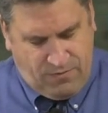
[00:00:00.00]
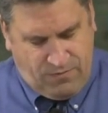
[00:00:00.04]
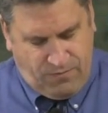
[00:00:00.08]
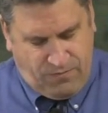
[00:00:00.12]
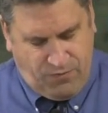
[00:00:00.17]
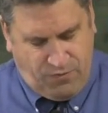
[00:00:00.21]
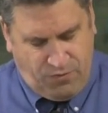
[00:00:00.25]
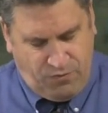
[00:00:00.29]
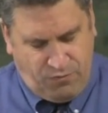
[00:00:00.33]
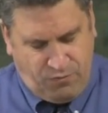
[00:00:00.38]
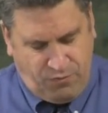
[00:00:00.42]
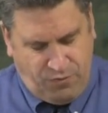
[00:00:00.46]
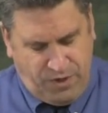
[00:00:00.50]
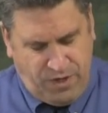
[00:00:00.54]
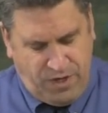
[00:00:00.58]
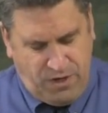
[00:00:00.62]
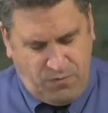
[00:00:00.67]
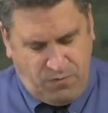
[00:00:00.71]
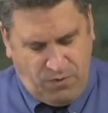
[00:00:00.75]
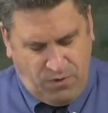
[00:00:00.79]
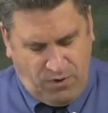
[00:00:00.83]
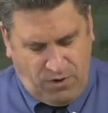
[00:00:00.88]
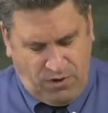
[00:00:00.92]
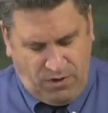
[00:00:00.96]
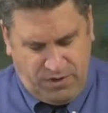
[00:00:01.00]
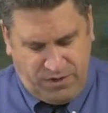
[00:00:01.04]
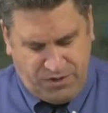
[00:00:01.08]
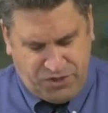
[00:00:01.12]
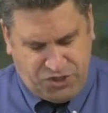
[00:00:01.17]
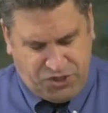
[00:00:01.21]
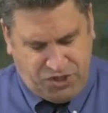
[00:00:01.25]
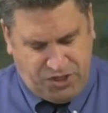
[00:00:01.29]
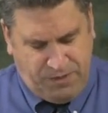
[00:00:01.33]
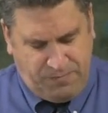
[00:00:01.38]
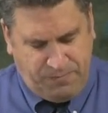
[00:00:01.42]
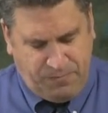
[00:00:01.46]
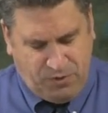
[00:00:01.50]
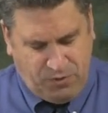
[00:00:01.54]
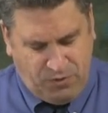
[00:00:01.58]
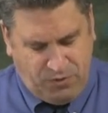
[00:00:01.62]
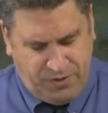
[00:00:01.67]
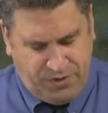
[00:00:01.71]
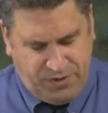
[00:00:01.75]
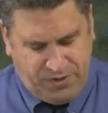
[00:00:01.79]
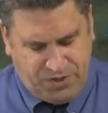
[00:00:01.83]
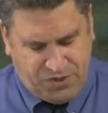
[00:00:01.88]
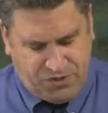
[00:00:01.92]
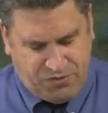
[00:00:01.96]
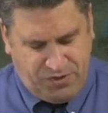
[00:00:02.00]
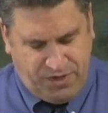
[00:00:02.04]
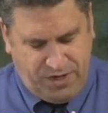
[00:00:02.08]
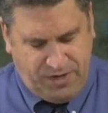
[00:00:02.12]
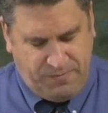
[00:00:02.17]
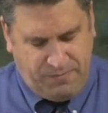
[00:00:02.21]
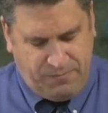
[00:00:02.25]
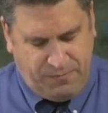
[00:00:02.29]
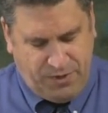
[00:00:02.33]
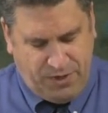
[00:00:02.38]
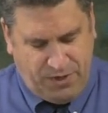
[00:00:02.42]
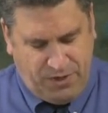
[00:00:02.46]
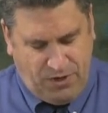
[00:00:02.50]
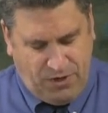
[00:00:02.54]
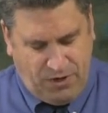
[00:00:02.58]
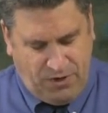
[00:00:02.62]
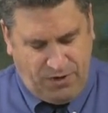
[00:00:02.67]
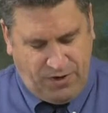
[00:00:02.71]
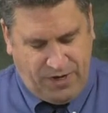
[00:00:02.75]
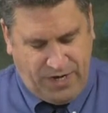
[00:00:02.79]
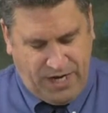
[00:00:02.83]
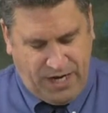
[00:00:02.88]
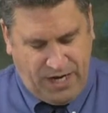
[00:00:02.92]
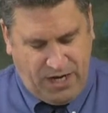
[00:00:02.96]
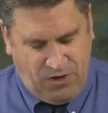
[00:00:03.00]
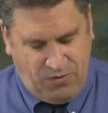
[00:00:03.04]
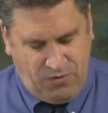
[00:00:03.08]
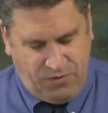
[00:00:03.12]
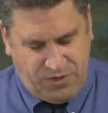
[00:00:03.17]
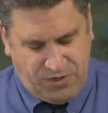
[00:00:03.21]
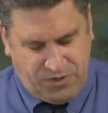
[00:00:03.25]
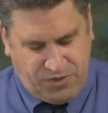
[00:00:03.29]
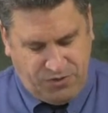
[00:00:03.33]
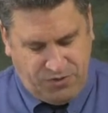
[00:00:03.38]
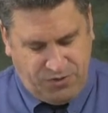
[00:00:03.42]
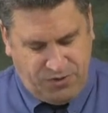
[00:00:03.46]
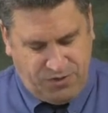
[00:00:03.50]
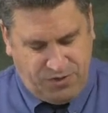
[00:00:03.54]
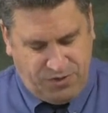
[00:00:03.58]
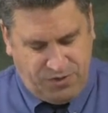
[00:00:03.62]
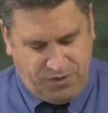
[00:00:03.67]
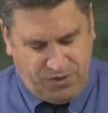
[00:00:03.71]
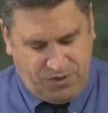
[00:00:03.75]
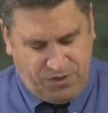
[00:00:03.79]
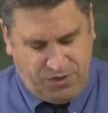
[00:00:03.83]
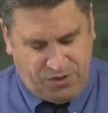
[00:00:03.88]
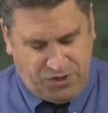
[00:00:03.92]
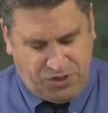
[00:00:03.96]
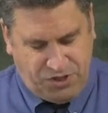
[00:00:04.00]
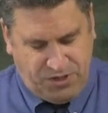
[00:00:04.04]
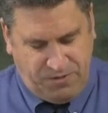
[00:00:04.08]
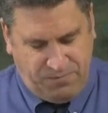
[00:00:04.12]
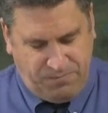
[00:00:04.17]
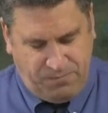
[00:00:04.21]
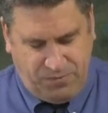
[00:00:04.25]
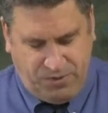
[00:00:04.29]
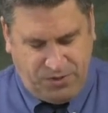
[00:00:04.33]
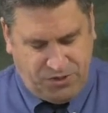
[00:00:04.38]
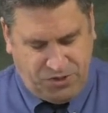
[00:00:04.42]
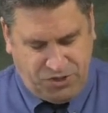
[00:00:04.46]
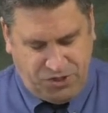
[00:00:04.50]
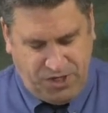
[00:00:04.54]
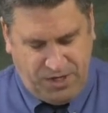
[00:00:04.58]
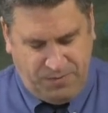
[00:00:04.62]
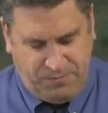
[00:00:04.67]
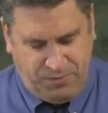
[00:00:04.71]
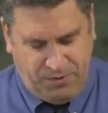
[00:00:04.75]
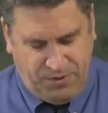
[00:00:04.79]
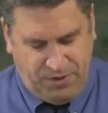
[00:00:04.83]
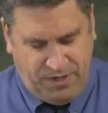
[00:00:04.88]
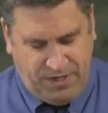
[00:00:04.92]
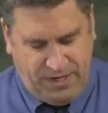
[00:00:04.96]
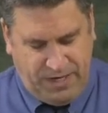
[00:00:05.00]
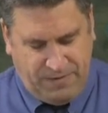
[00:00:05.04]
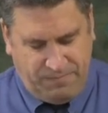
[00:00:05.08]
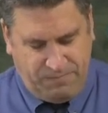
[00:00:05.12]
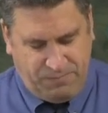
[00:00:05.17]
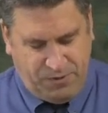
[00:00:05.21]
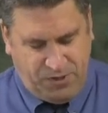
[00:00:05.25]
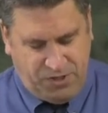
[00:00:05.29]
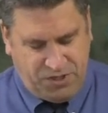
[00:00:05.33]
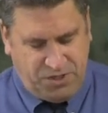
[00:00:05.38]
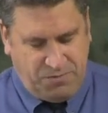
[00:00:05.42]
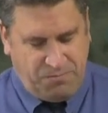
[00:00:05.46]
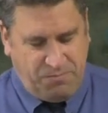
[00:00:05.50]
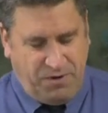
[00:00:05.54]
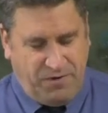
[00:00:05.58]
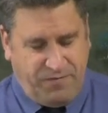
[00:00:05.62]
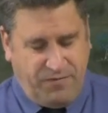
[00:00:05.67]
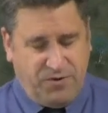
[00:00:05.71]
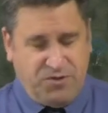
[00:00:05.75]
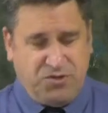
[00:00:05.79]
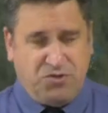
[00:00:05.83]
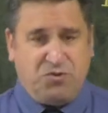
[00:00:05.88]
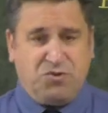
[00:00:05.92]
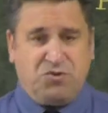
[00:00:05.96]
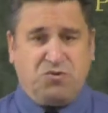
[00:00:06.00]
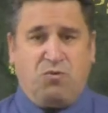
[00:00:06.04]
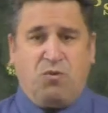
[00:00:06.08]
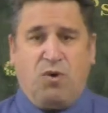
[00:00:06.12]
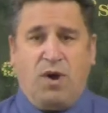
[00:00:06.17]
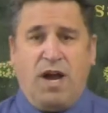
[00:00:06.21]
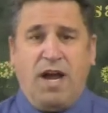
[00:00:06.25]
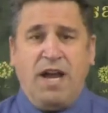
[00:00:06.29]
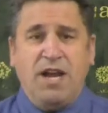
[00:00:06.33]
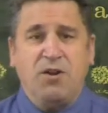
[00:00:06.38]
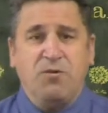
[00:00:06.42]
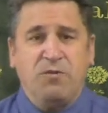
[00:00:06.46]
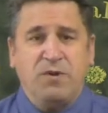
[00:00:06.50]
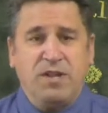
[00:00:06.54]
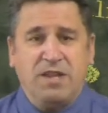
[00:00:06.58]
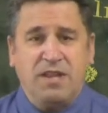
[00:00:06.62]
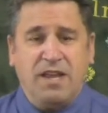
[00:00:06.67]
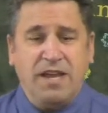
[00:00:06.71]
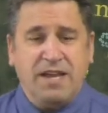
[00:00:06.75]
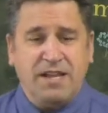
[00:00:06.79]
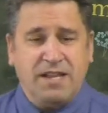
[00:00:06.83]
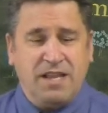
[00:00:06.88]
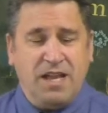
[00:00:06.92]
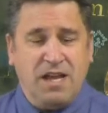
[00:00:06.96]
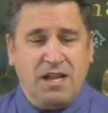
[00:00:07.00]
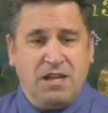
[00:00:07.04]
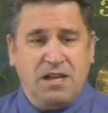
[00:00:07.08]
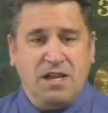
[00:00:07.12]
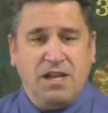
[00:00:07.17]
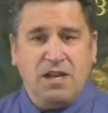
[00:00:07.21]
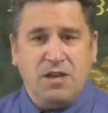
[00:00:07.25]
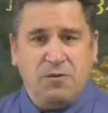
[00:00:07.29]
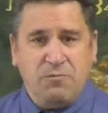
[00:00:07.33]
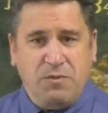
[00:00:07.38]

For we were all the sheep going astray, but are now returned unto the, ship, the shepherd and bishop of our souls. Why are we like that?